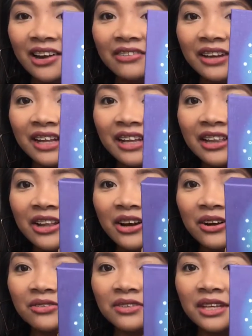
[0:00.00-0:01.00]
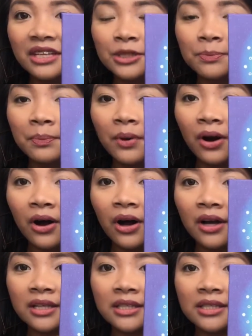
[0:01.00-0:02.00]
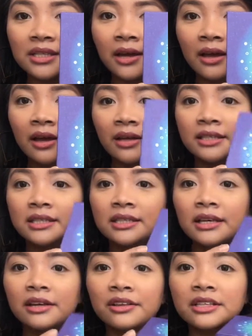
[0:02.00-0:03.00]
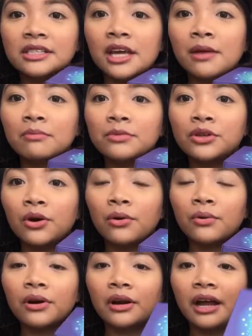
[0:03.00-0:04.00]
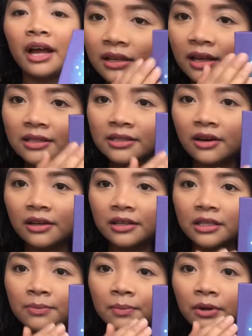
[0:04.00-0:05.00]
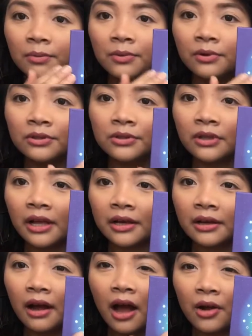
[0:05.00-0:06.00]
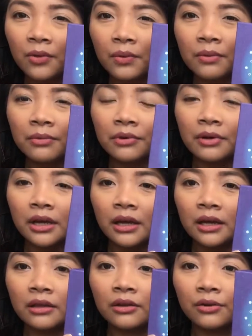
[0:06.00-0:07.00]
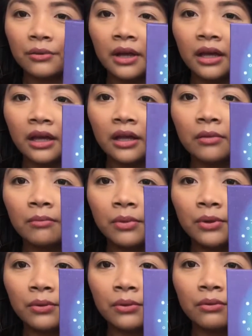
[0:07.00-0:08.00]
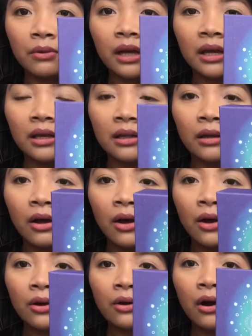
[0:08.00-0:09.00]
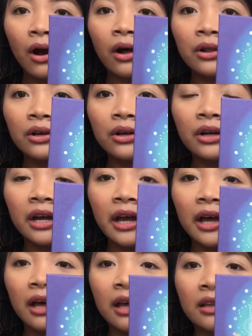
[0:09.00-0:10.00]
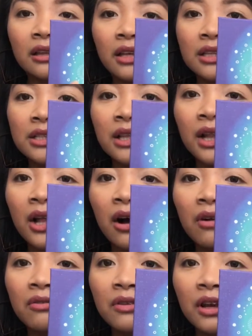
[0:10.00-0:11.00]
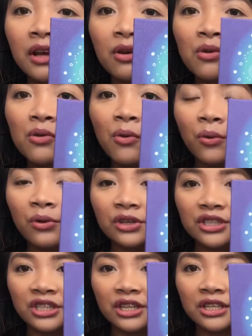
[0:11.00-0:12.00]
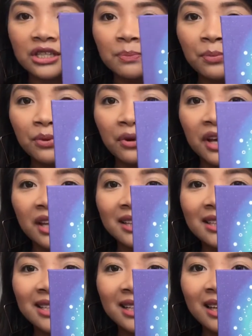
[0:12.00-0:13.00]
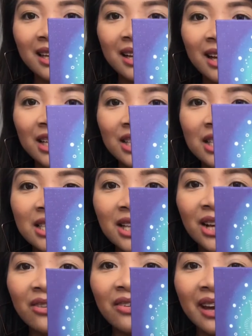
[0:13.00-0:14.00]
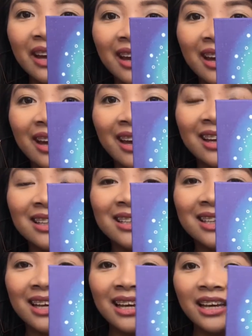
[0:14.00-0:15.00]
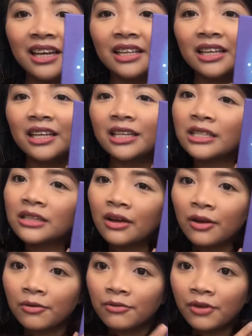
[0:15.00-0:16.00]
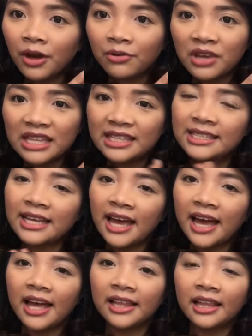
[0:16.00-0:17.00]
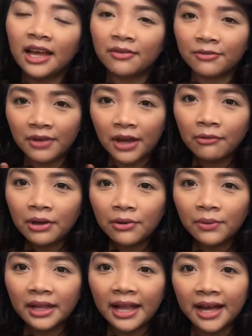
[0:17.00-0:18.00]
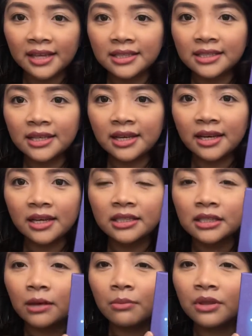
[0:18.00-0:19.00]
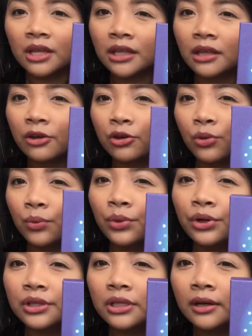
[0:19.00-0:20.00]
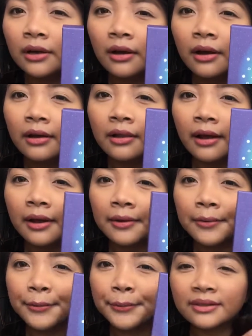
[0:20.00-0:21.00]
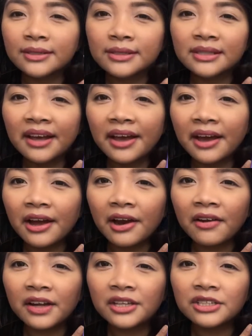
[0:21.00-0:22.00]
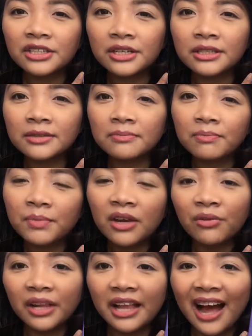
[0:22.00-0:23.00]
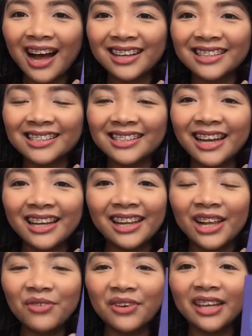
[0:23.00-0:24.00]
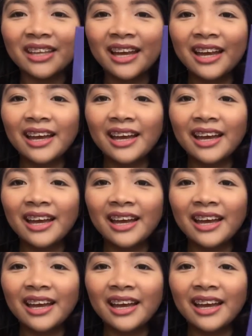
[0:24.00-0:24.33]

I really love this box. Still the same drawer and has got this purple to like aquamarine, green, blue-green color and this lovely gorgeous print. Just love it. It is very zen, like very relaxing, something that you would like stare and just be relaxed, and I love it.